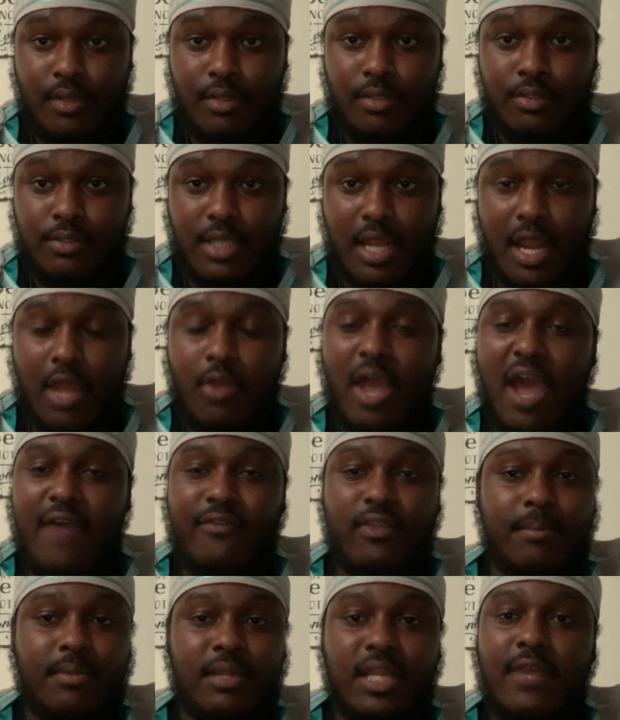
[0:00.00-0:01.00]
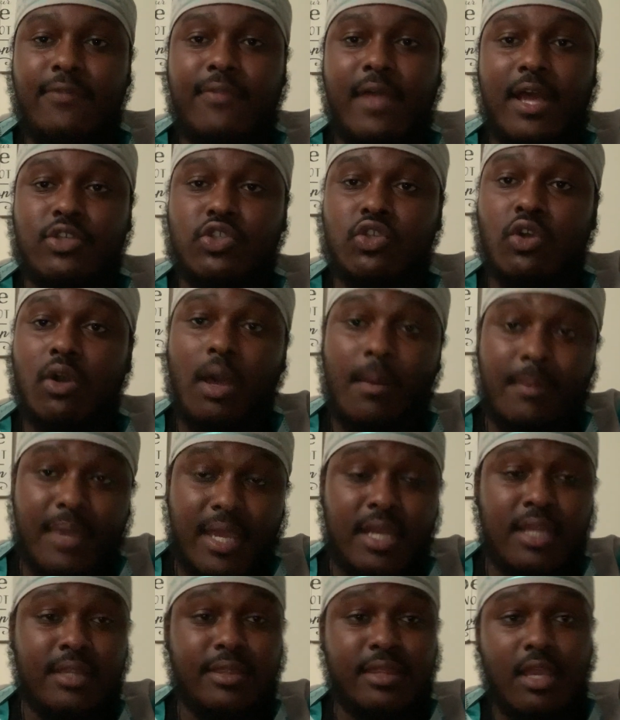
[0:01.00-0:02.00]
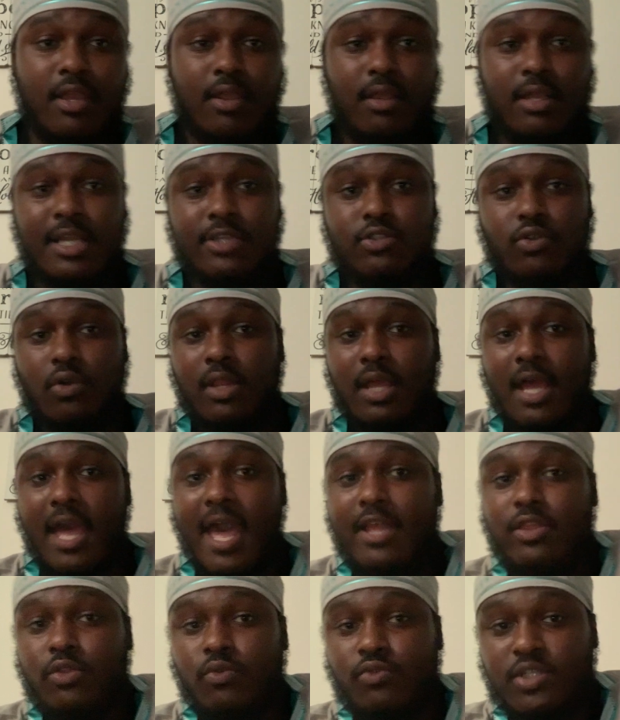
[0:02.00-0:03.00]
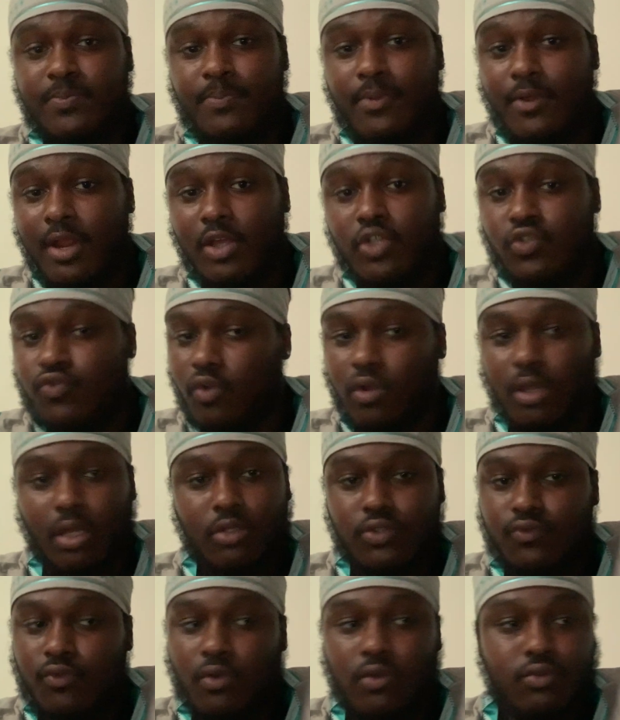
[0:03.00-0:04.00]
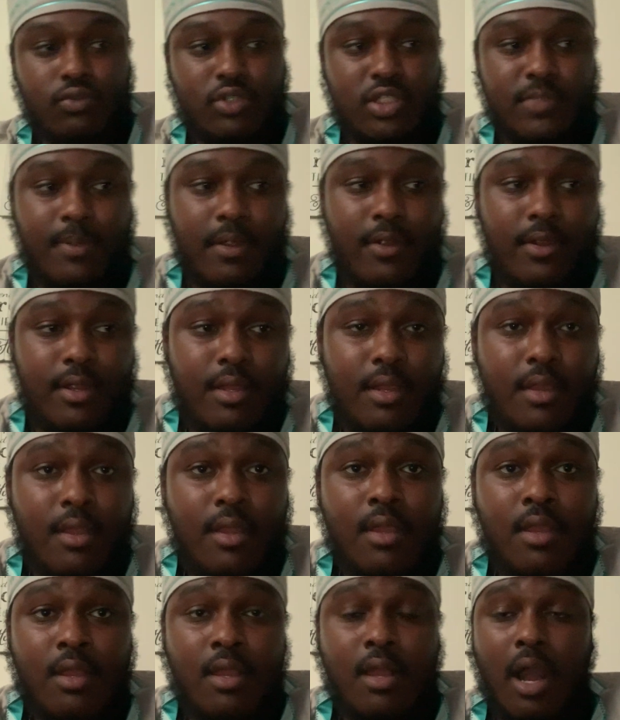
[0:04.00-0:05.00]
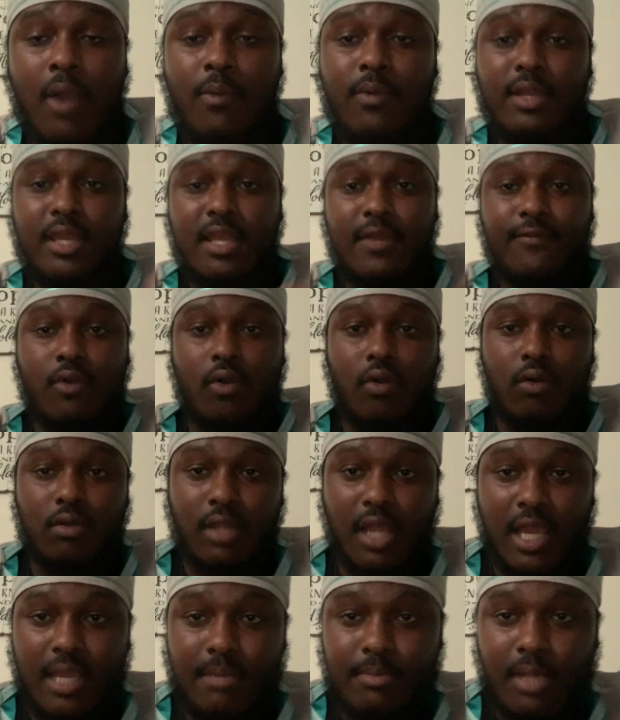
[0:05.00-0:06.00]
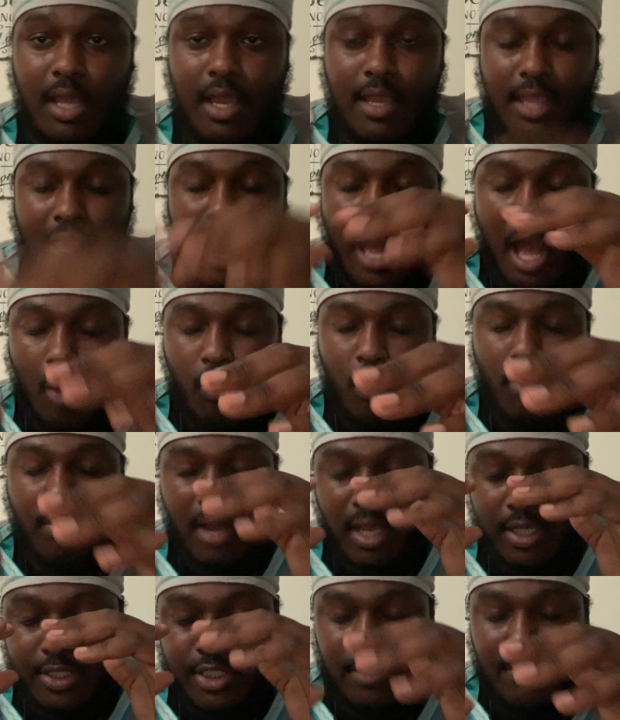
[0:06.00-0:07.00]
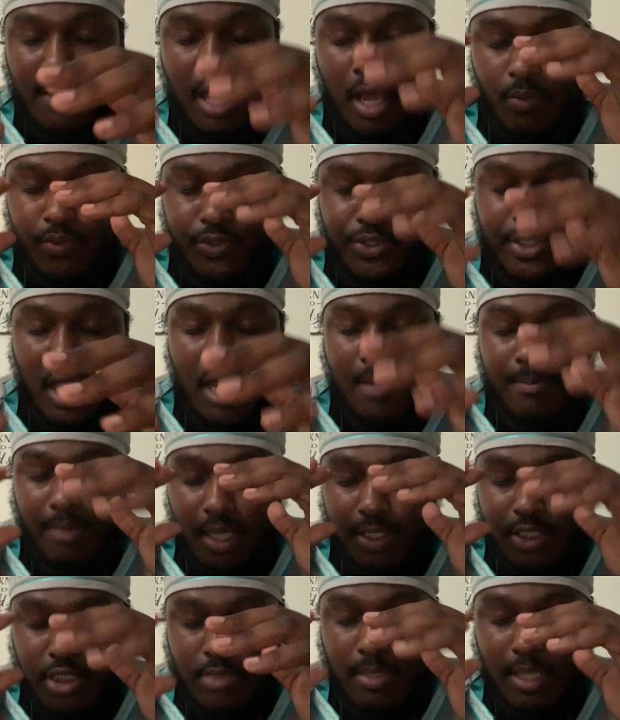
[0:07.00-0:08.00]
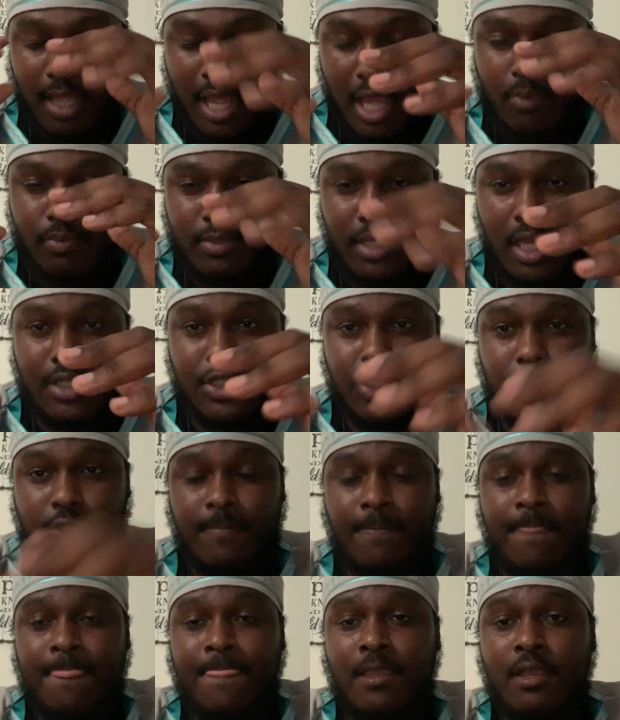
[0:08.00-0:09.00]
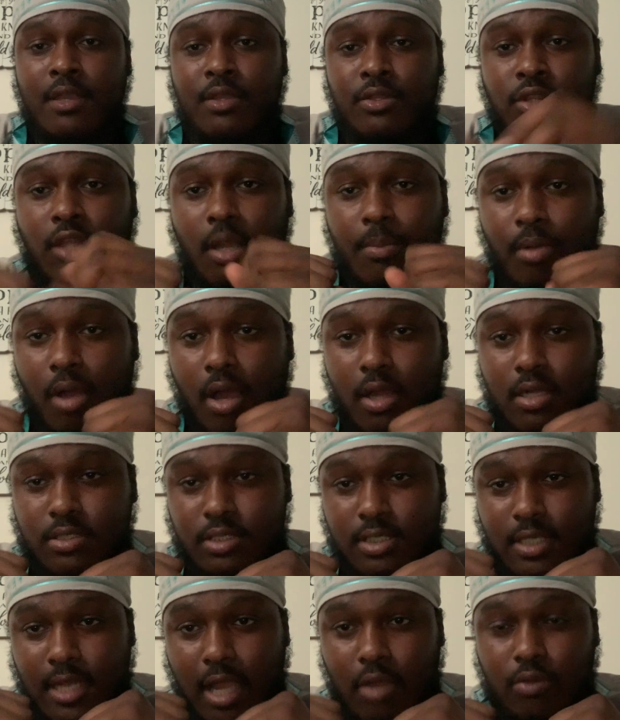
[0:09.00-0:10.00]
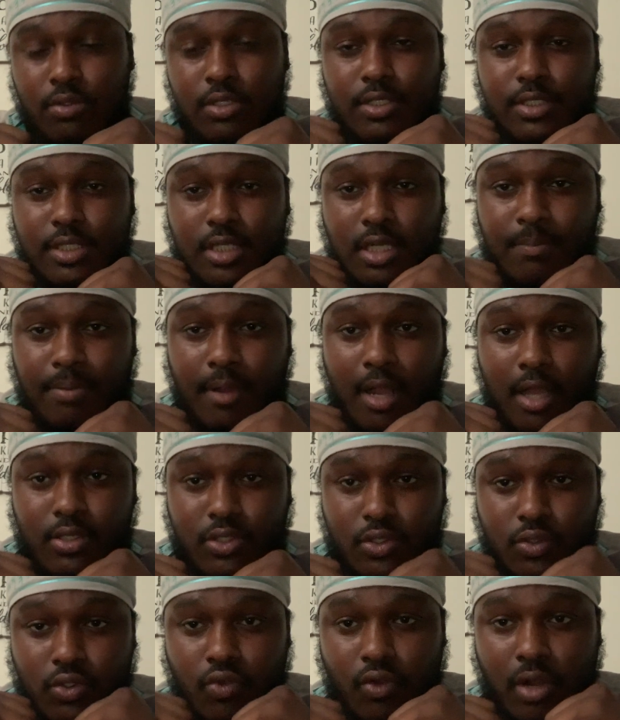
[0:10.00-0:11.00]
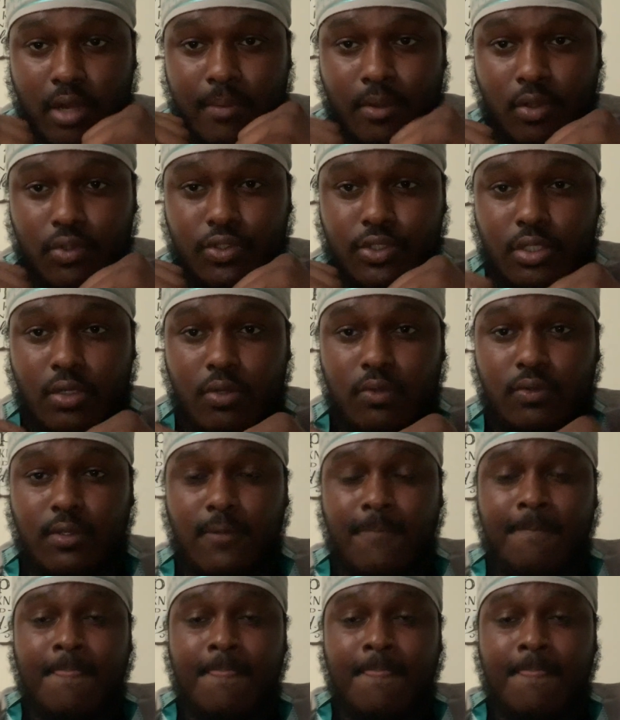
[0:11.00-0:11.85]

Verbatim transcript: See that? You have to believe that. So I'm in the there because all I had through the Spirit. I was, I was wrong through the Spirit. I want to give call Lion La Yahweh Ba Hashem Shai Ba Hashem Double honors to the elders and apostles of Great Millstone.